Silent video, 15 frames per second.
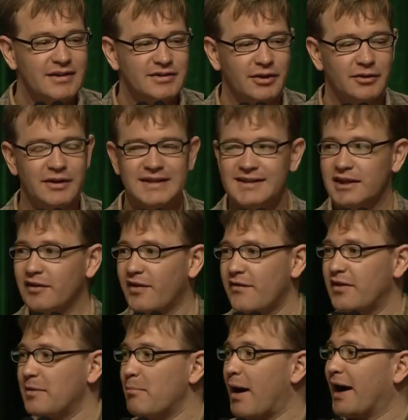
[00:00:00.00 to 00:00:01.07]
so instead of
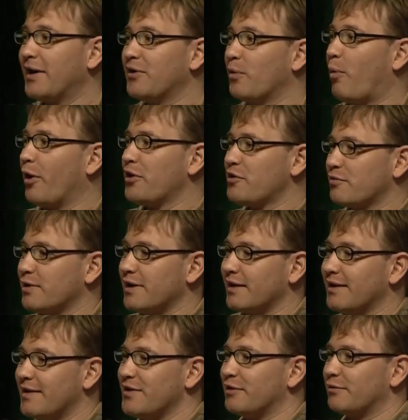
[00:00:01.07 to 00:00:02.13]
having mind
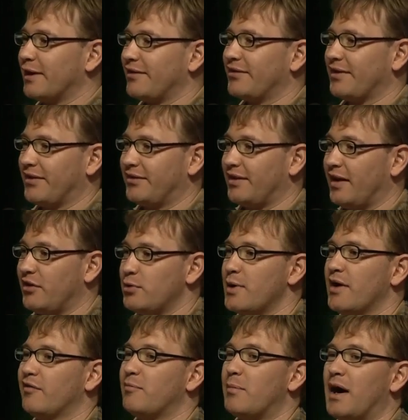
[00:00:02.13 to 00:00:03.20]
wandering in the resting state, you
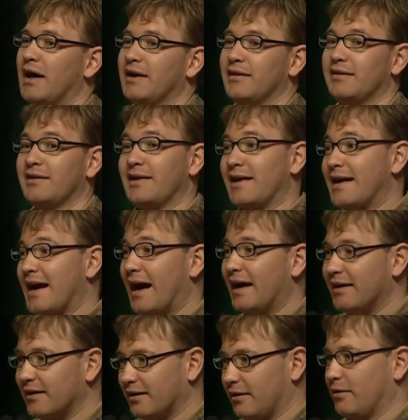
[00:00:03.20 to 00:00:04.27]
have mind
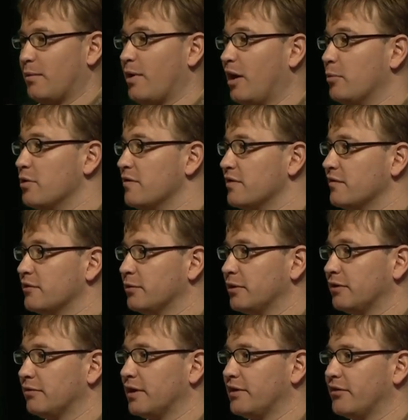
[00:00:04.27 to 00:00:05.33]
guiding while movie
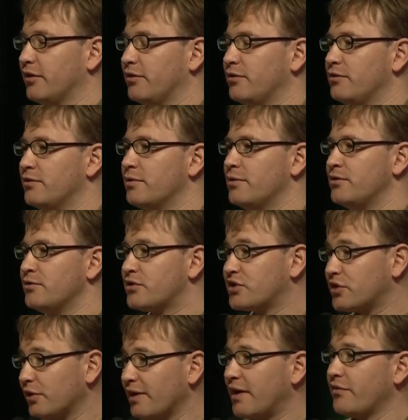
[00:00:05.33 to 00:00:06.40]
viewing, right? So you
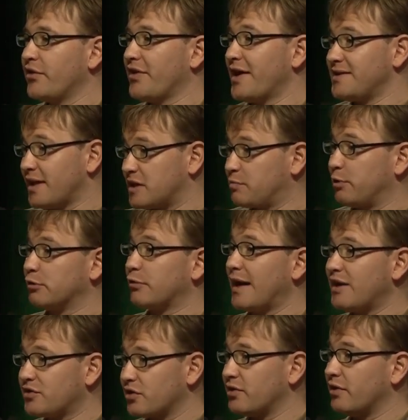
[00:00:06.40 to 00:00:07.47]
still have this nice
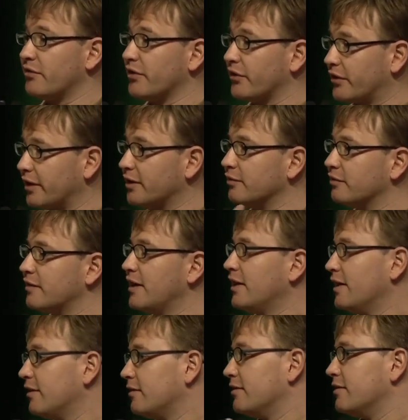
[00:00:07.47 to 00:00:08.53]
exploration of this kind of
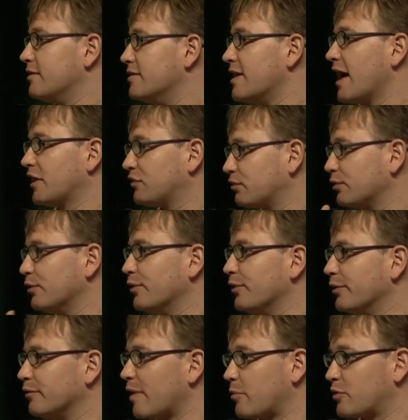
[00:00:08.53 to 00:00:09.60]

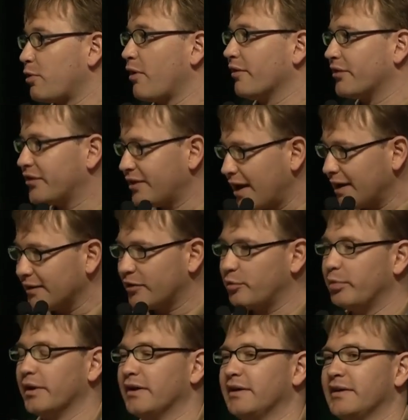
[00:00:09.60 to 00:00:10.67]
natural repertoire of states,
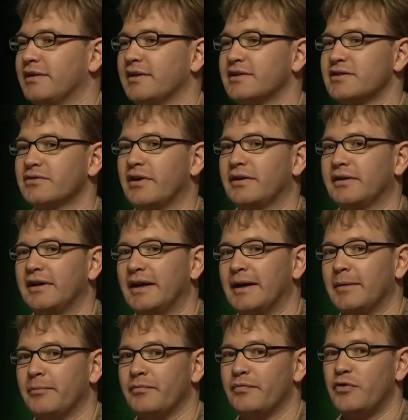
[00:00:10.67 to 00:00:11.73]
but it's not,
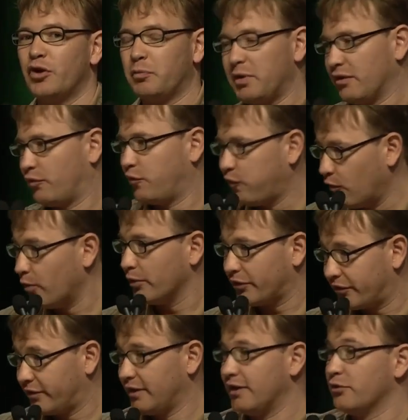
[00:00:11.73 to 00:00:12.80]
you're not being
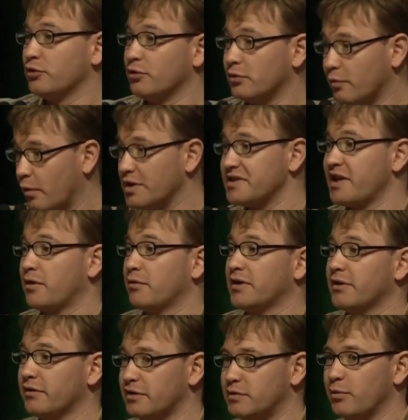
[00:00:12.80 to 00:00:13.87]
forced into one state or
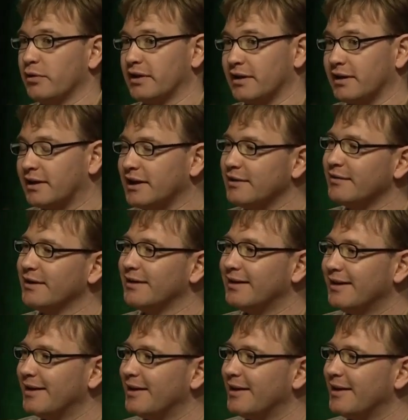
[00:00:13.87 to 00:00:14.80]
another. It's more like a kind of